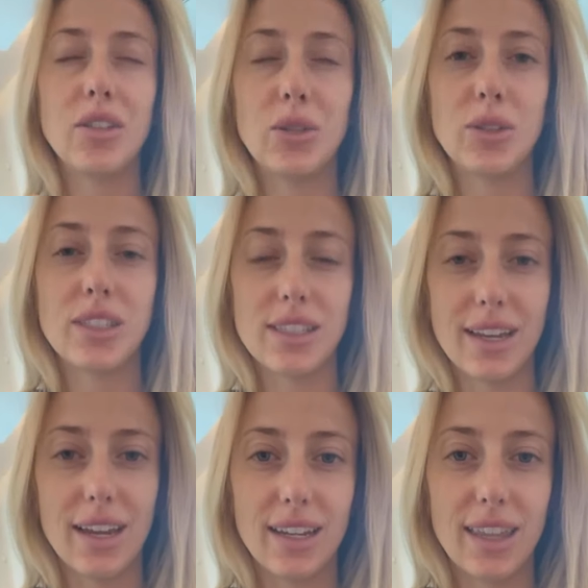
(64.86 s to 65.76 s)
you
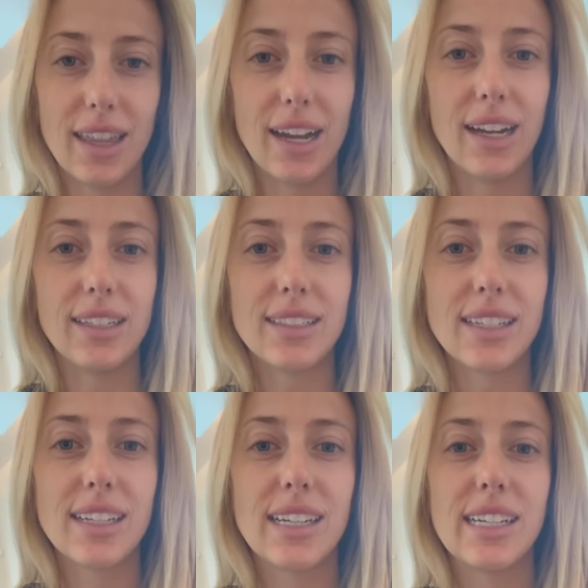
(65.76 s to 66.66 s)
said that
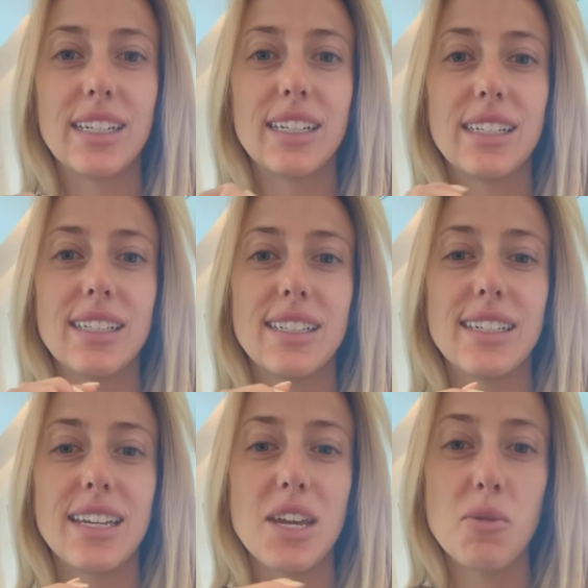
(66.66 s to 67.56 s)

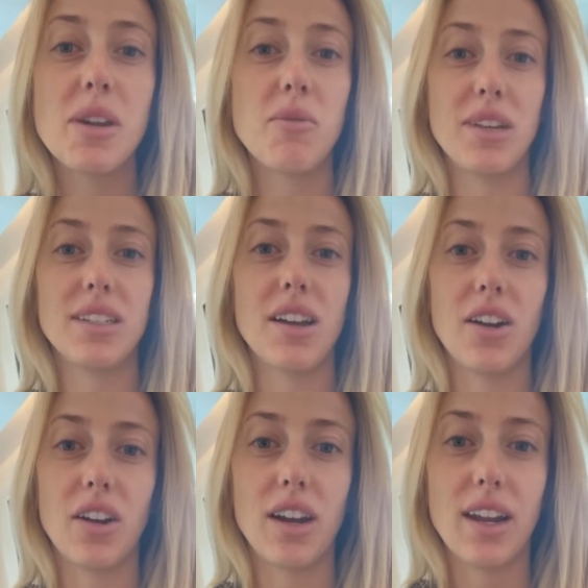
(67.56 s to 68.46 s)
he will eat when he's
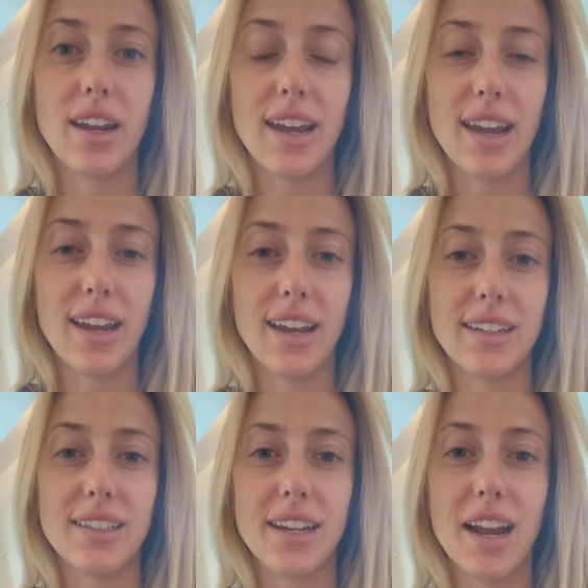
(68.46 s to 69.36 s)
hungry,
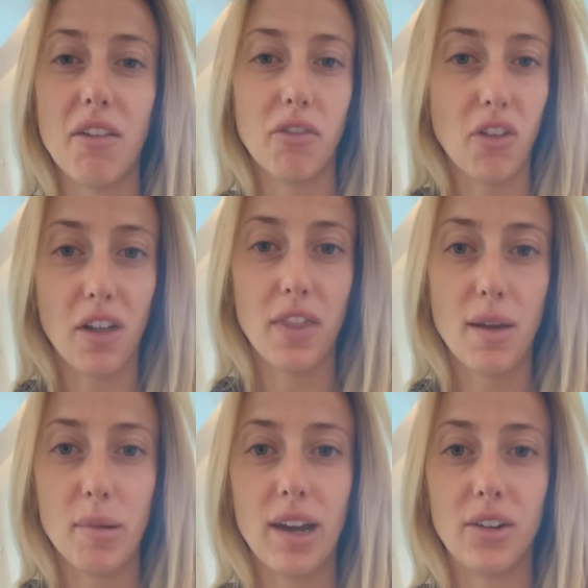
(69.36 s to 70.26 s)
and I've fought
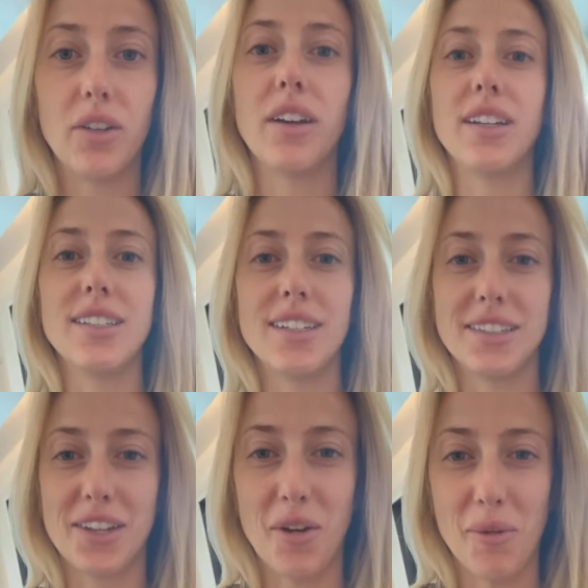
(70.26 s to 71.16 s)
that battle and it
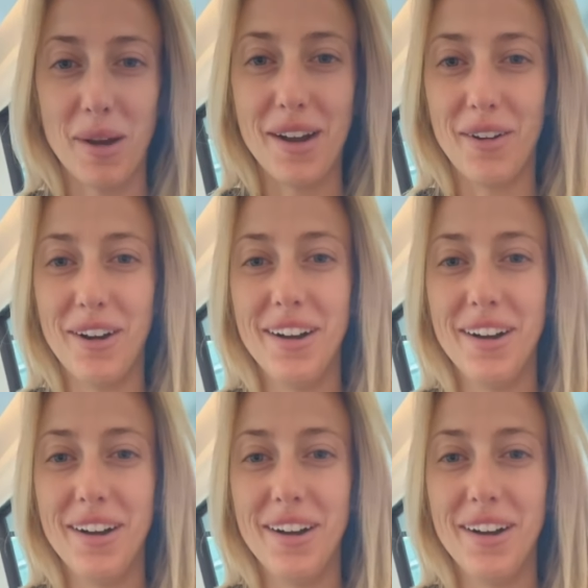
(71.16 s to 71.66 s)
doesn't go well.